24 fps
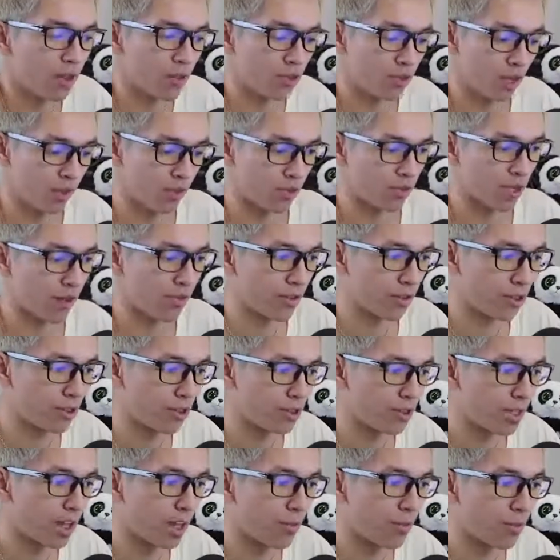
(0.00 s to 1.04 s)
You're driving traffic to
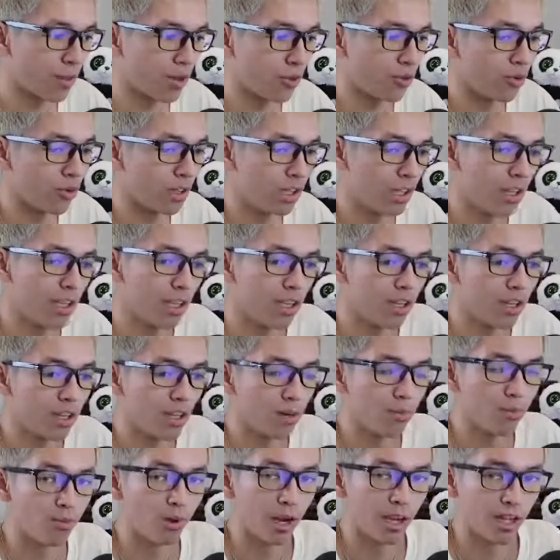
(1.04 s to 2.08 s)
your site, but you need
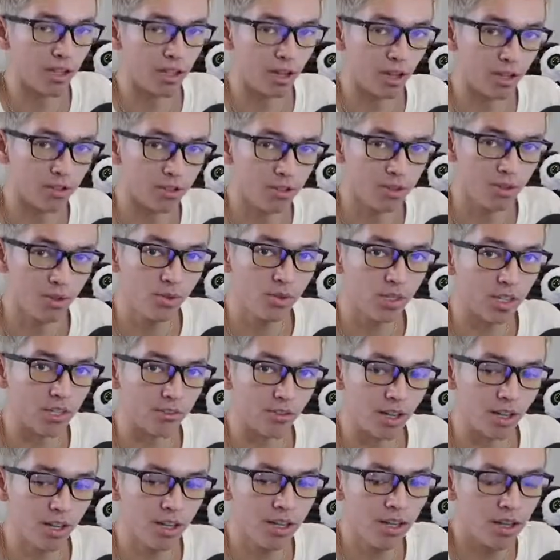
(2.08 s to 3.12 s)
brand
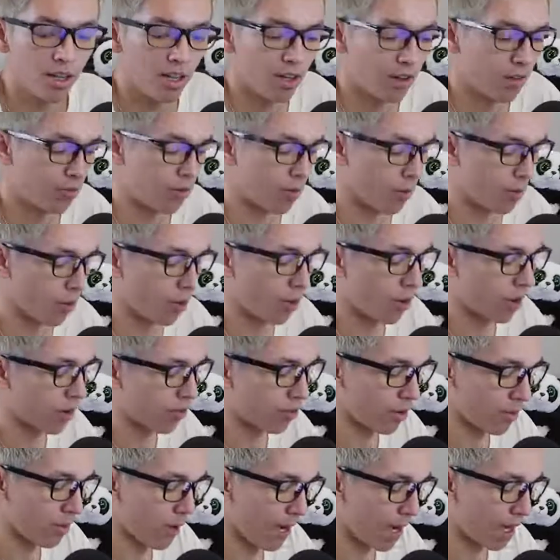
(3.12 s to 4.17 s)
continuity, right? From going
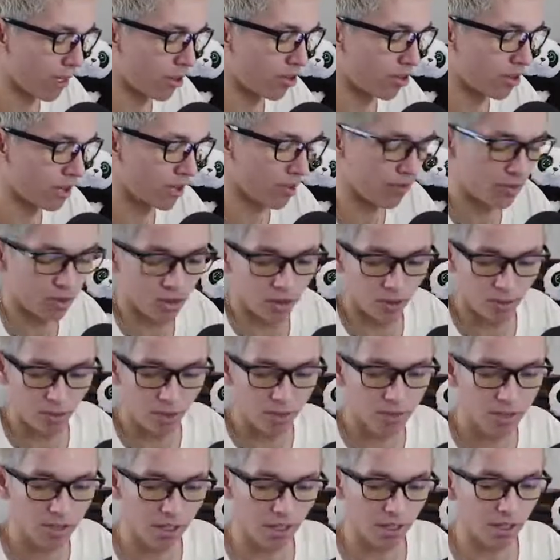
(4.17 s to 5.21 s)
from ad creative to your
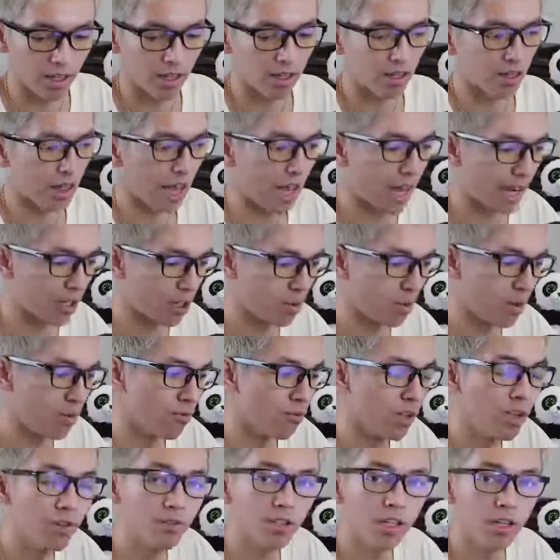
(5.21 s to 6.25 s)
website. Like the ad could be
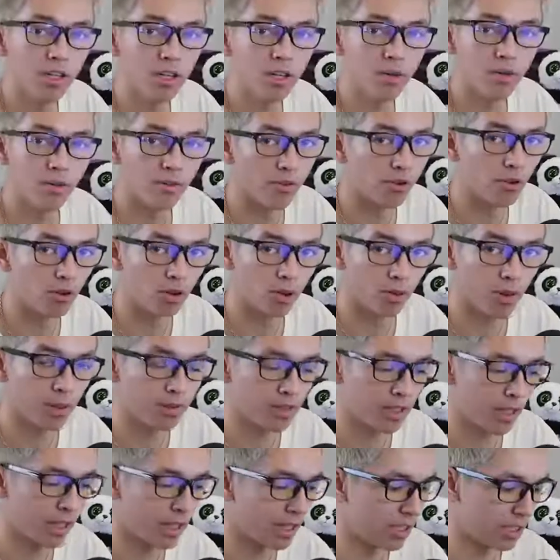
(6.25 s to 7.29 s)
really, really good, but if you go to your
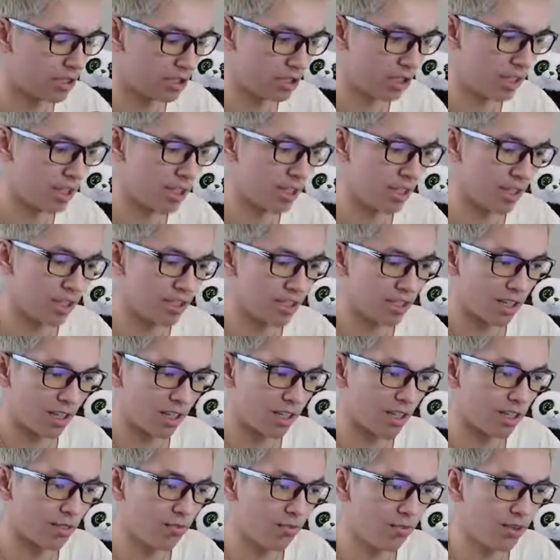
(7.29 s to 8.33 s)
website and it's shit, then it's
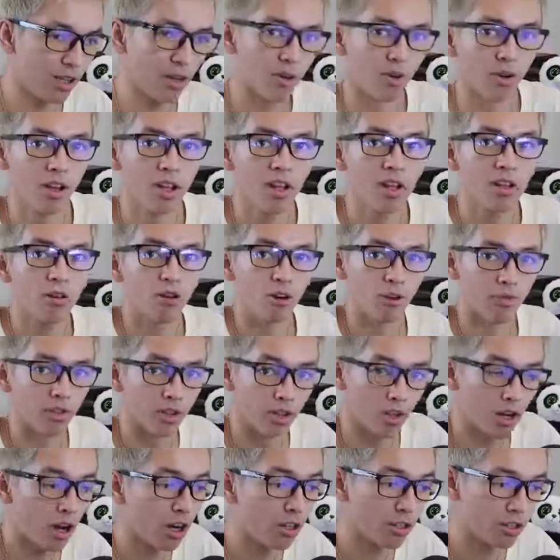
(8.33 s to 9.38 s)
not going to flow. Or if
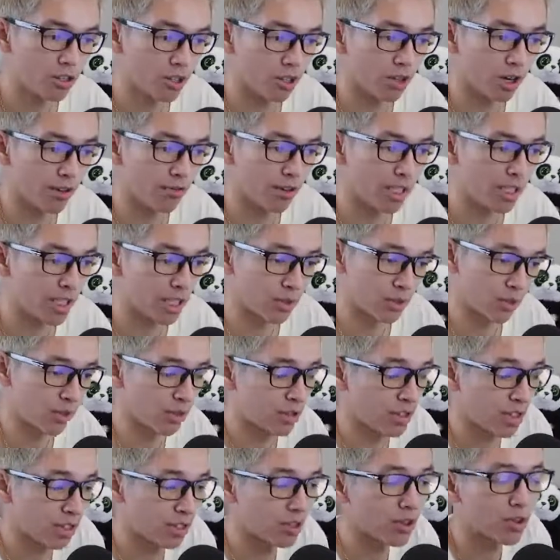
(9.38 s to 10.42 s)
the colors are off, right? That's why
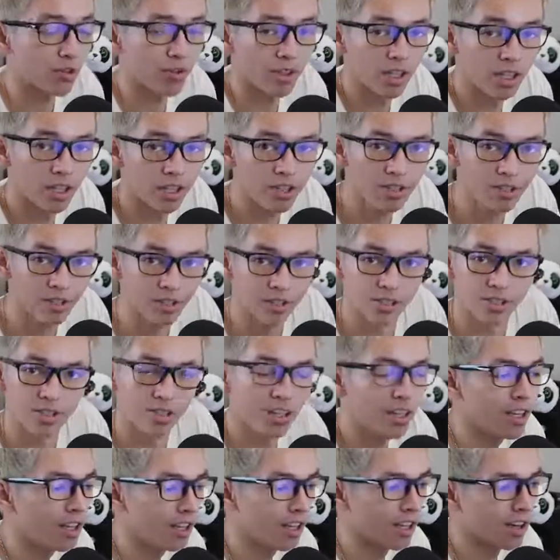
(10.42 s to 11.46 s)
you stick to 3
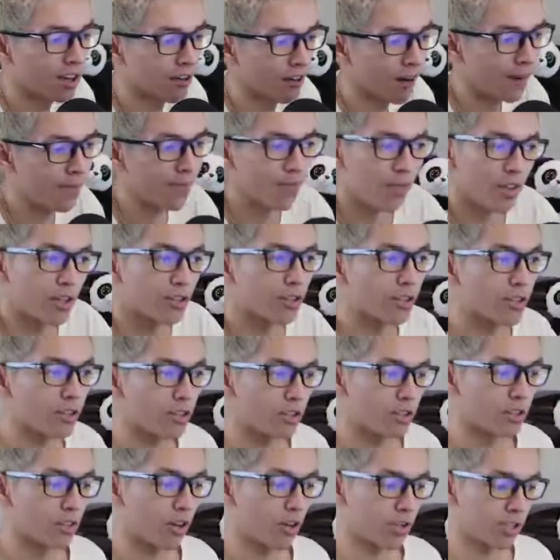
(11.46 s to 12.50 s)
colors, all right?
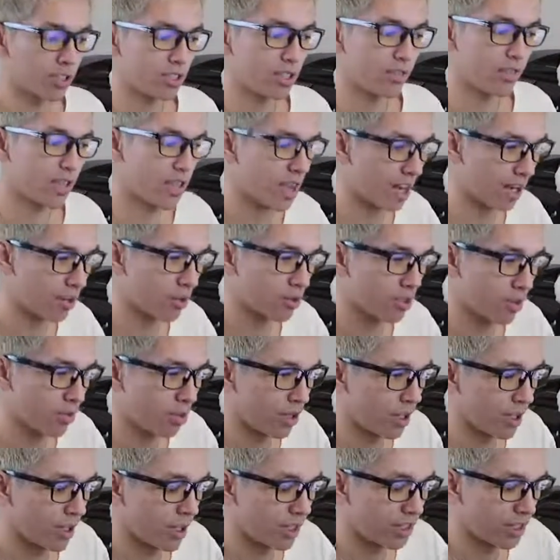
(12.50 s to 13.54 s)
So there's all this stuff that kind of goes
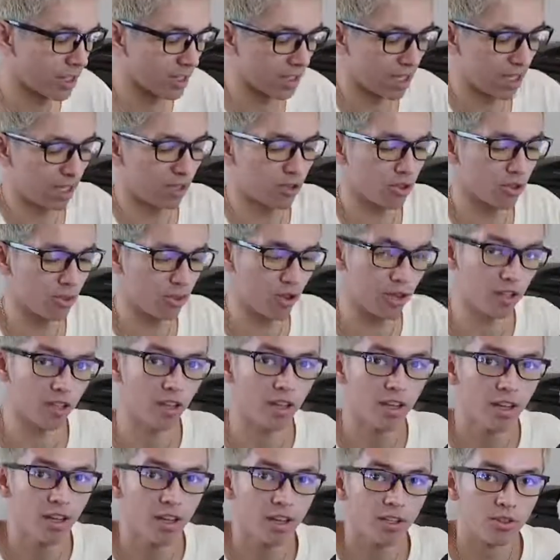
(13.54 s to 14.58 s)
in play, guys. That's kind of just
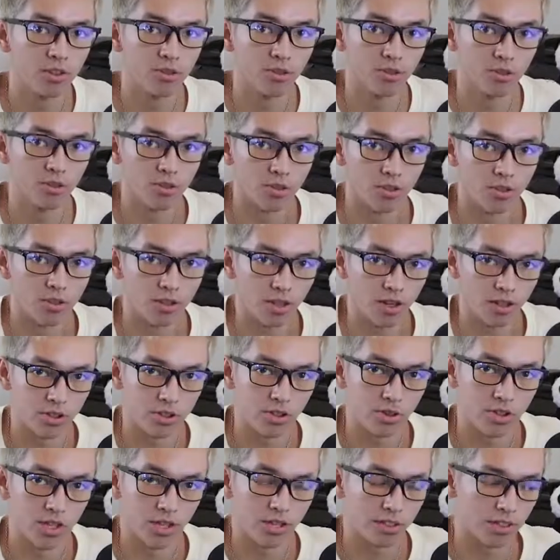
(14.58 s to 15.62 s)
wanted to sort of
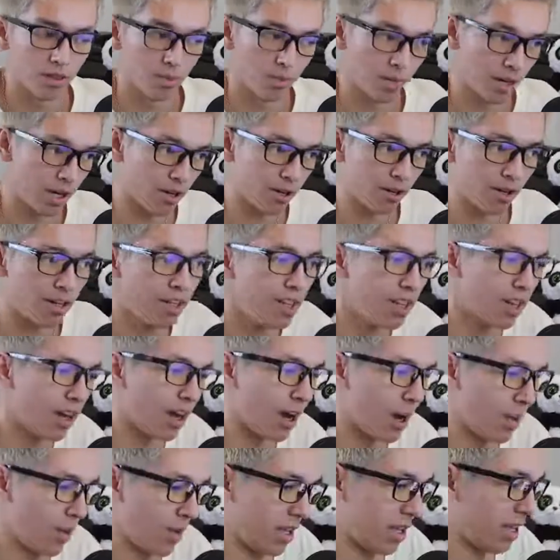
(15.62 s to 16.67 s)
talk to you guys about
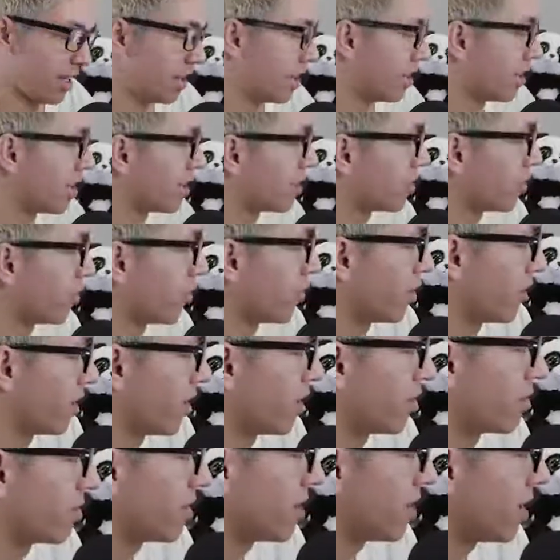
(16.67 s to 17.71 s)
in this
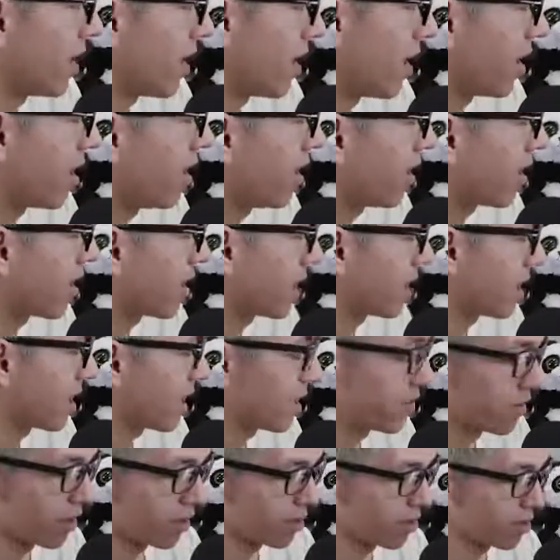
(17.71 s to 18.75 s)
video today, because I
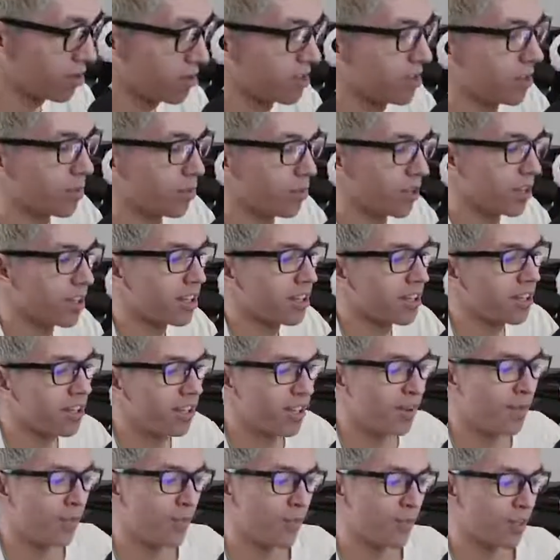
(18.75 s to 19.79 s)
haven't uploaded in a bit,
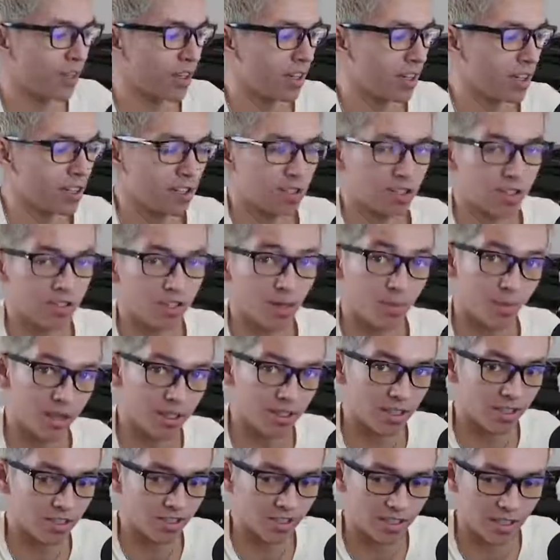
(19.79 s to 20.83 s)
just because I
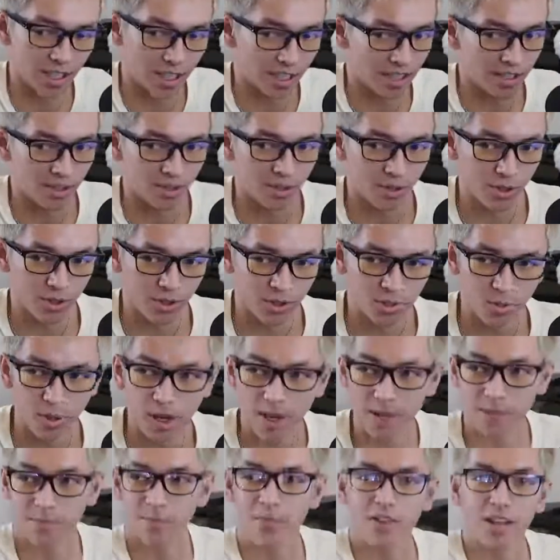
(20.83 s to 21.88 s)
basically died in New York.
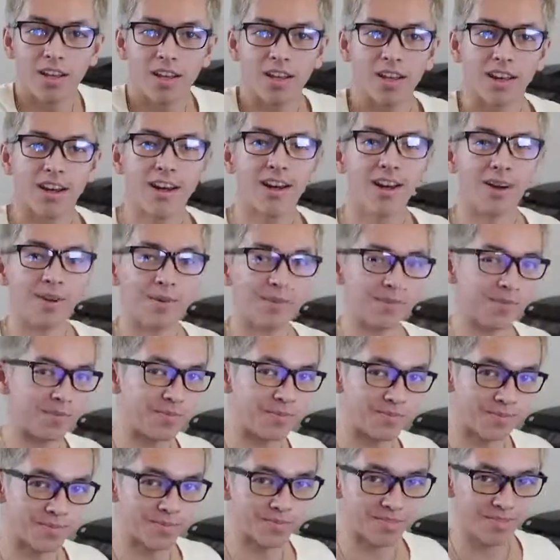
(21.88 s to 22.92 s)
But
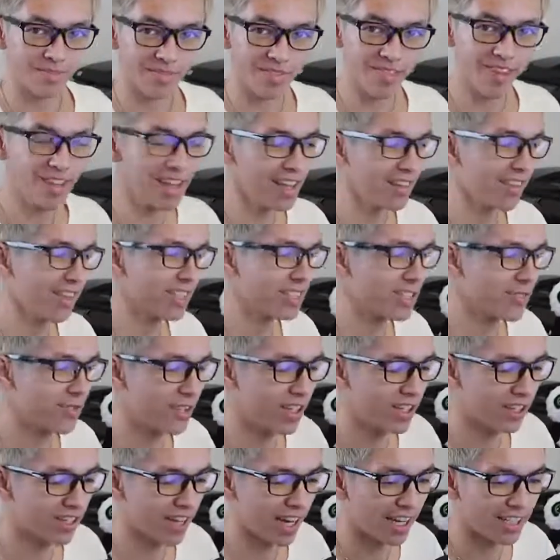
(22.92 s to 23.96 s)
and that's the
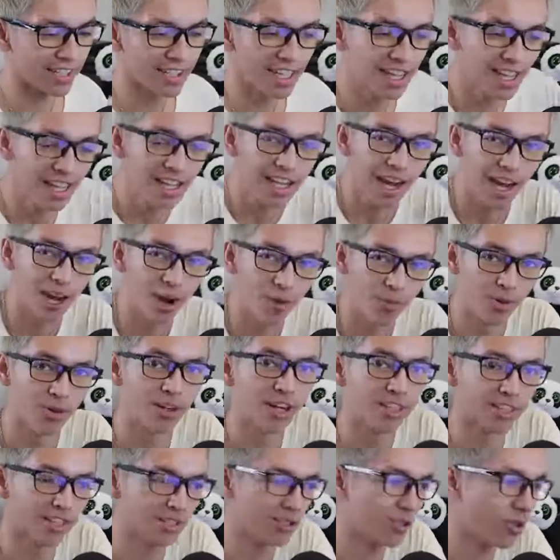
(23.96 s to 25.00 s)
video, guys. I hope
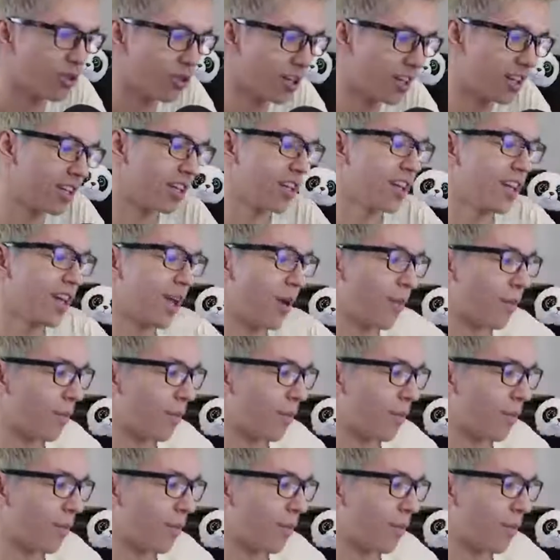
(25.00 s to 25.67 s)
you guys enjoyed.